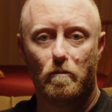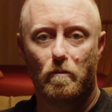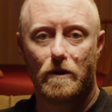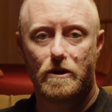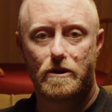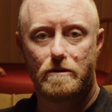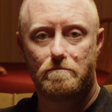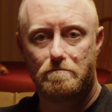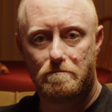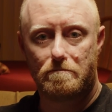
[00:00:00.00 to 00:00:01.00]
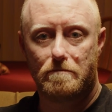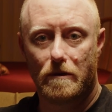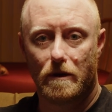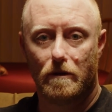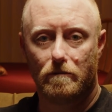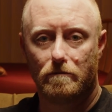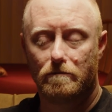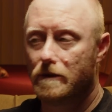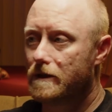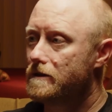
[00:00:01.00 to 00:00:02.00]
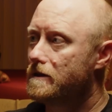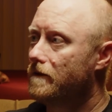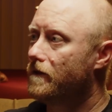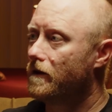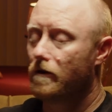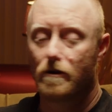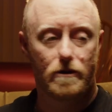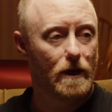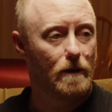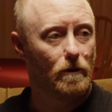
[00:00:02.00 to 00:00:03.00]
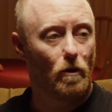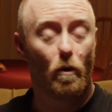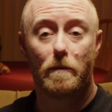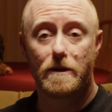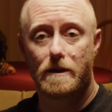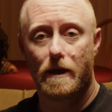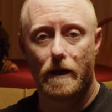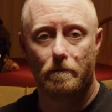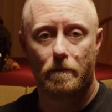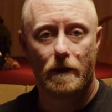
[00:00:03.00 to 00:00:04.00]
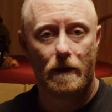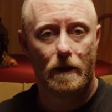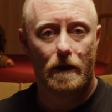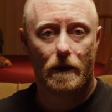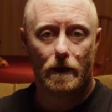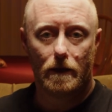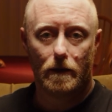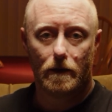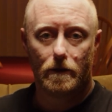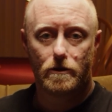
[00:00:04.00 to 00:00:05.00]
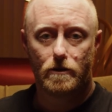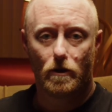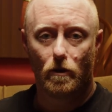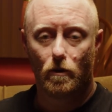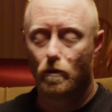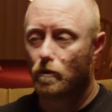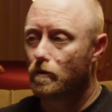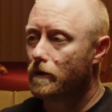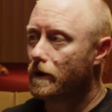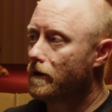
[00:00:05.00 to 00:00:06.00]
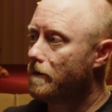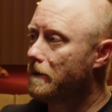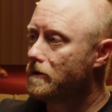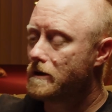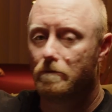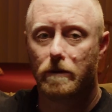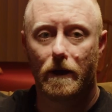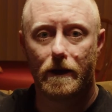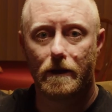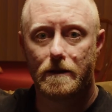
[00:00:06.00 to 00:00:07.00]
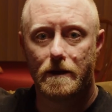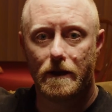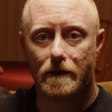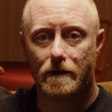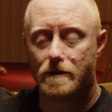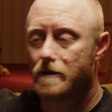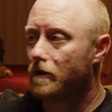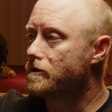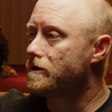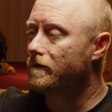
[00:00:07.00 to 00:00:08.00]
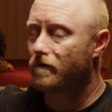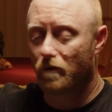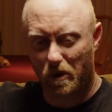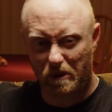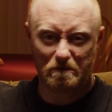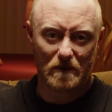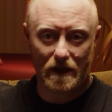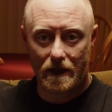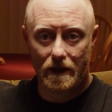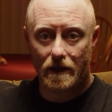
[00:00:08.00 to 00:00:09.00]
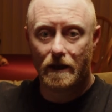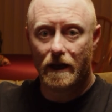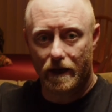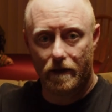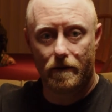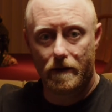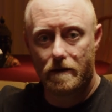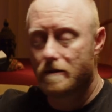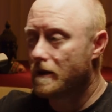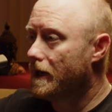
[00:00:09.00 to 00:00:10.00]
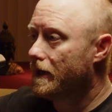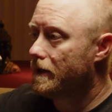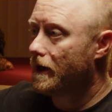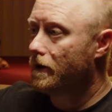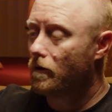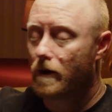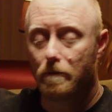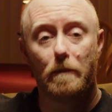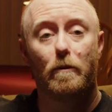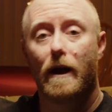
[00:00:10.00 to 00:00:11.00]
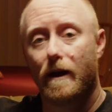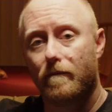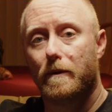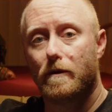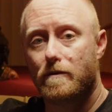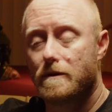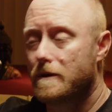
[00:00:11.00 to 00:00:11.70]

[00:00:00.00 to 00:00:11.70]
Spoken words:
which, you know, is a fairly large camera, or my Z-Cam. So, you know, the mounting plate is large enough for any of these, and I know that people have been using